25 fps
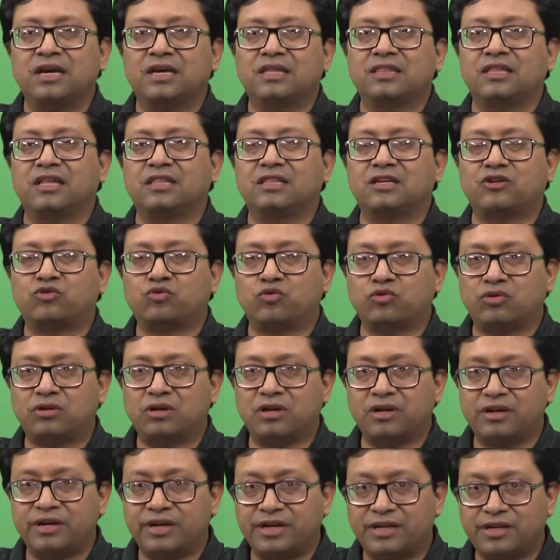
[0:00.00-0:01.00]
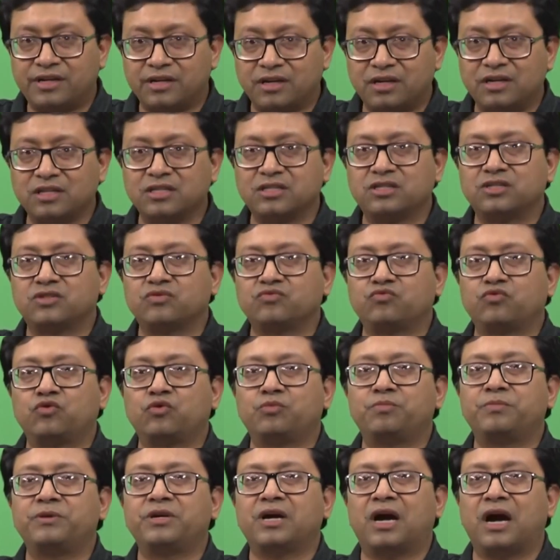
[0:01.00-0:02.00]
that the total returns
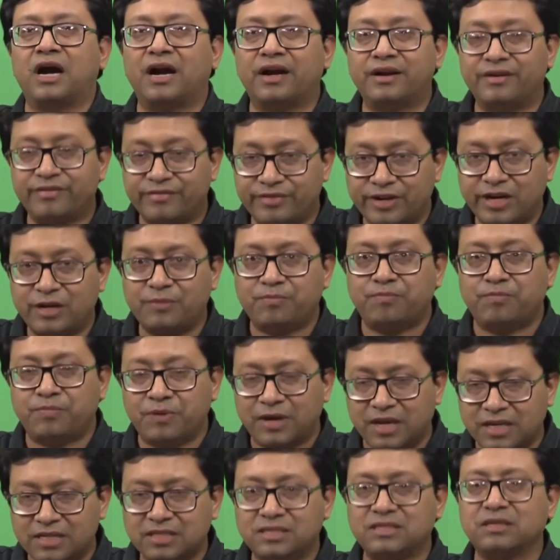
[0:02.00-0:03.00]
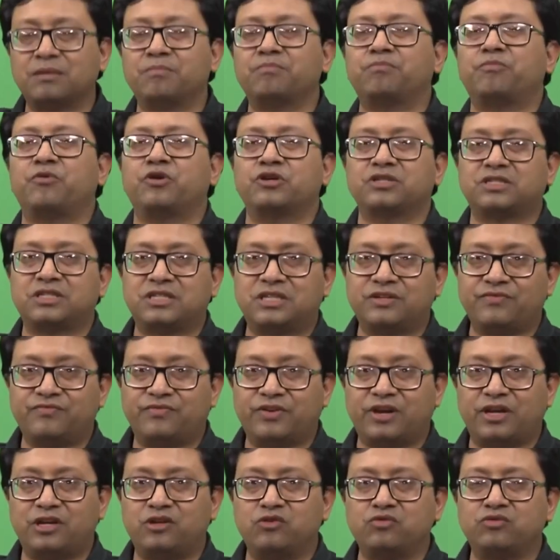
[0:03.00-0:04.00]
would be one hundred plus some positive
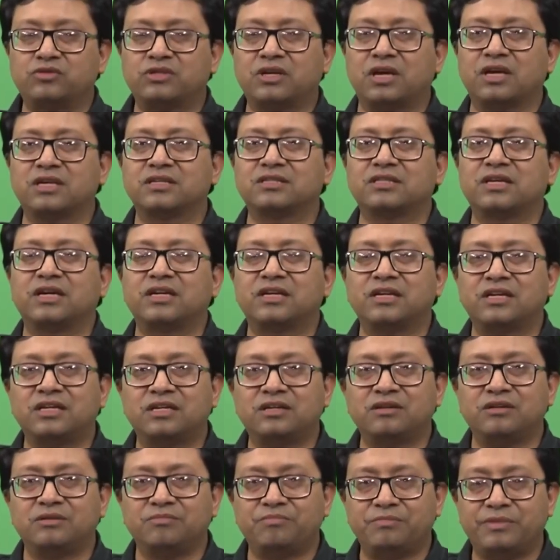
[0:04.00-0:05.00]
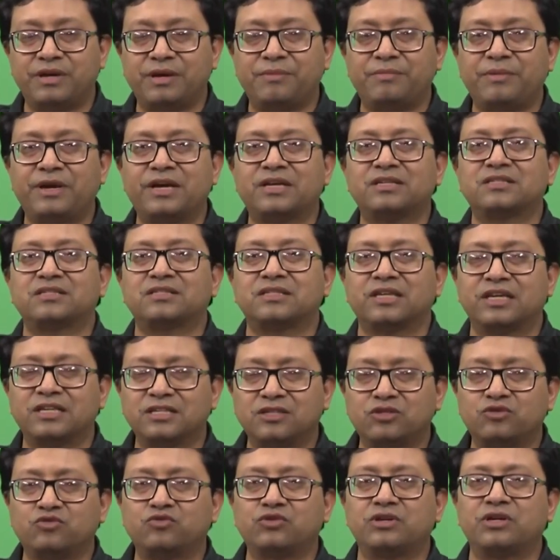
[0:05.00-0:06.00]
value such that it be makes
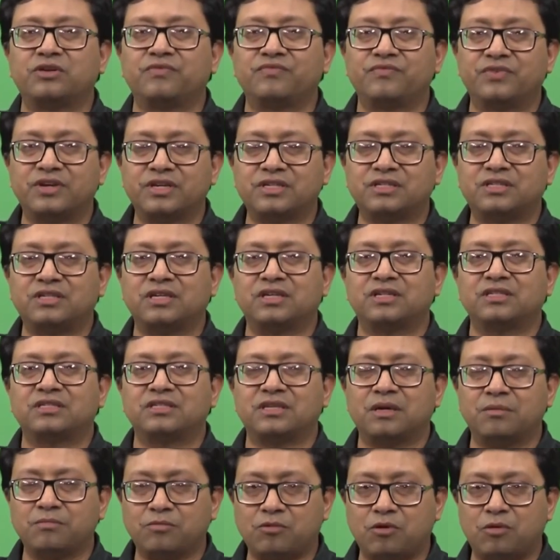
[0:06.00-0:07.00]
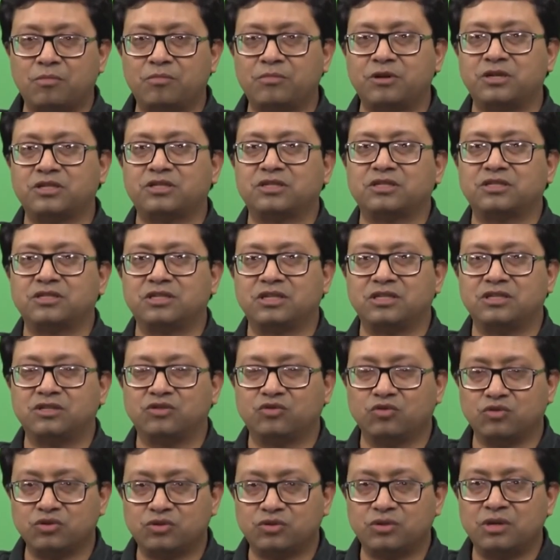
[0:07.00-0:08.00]
sense to invest in some combination in
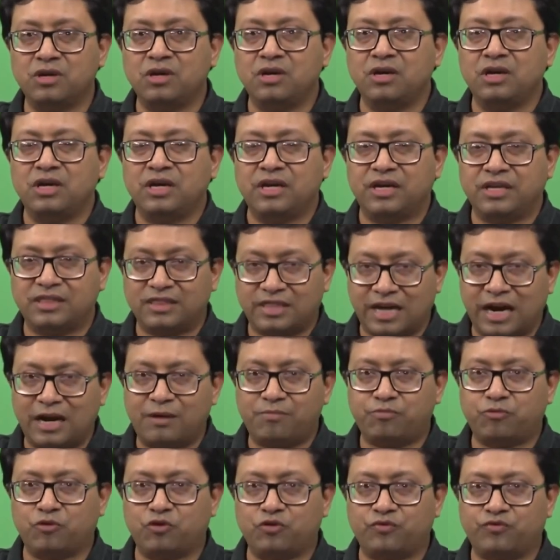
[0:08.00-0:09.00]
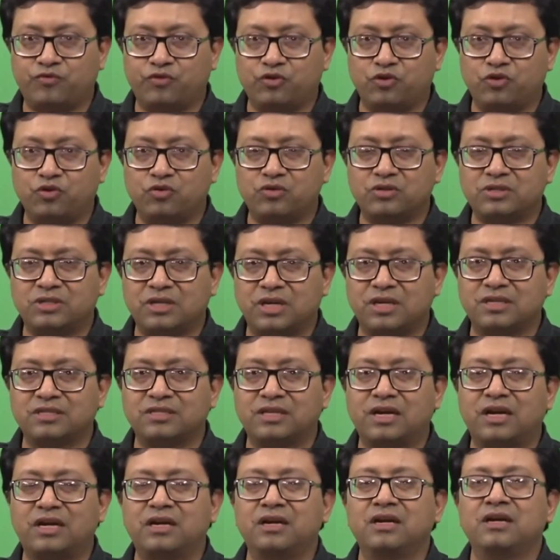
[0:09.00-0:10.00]
those in that portfolio such
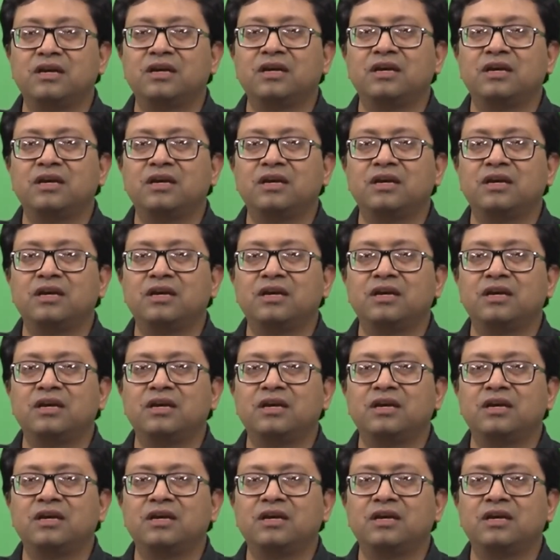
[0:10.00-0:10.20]
that